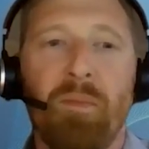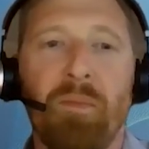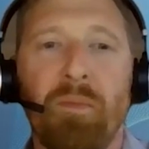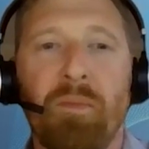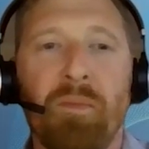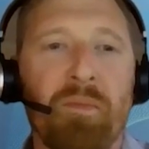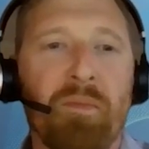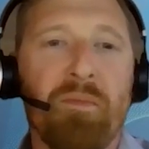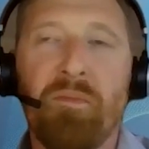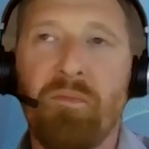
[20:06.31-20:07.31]

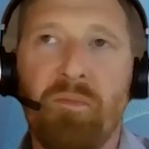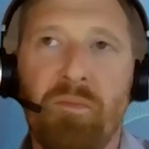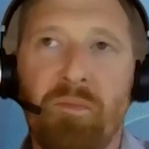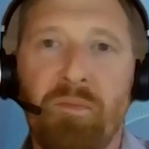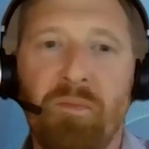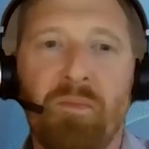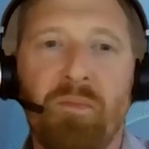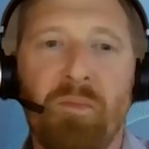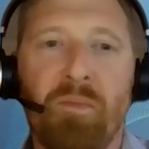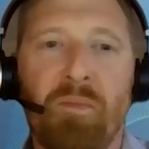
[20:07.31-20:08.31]

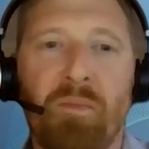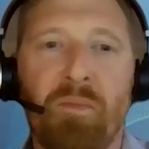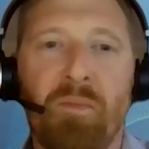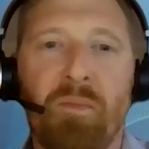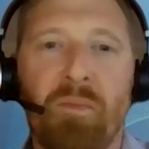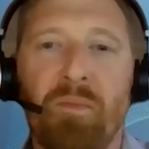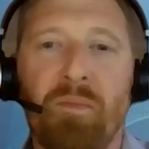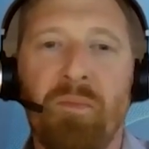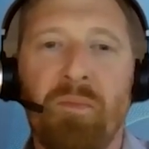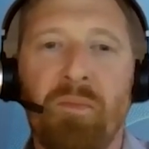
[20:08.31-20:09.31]

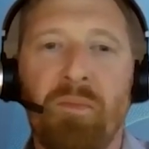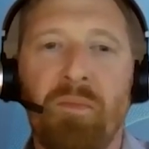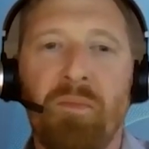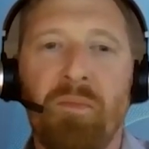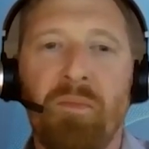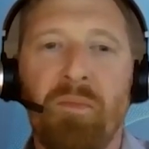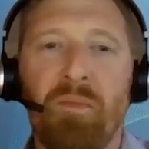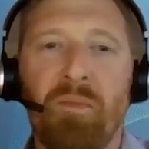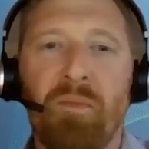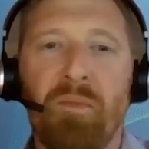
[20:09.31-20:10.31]

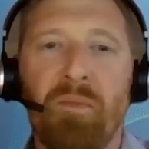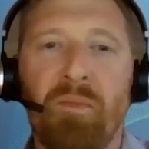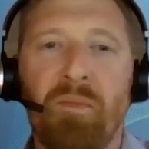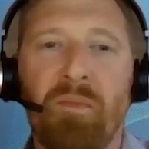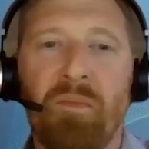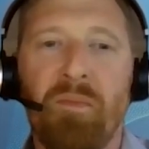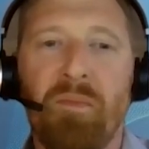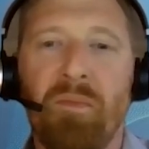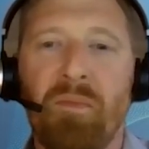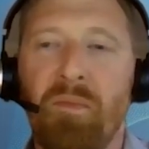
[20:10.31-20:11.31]

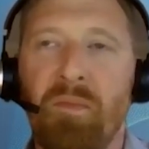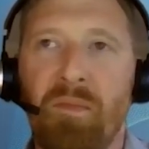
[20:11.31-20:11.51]
The person shown says nothing.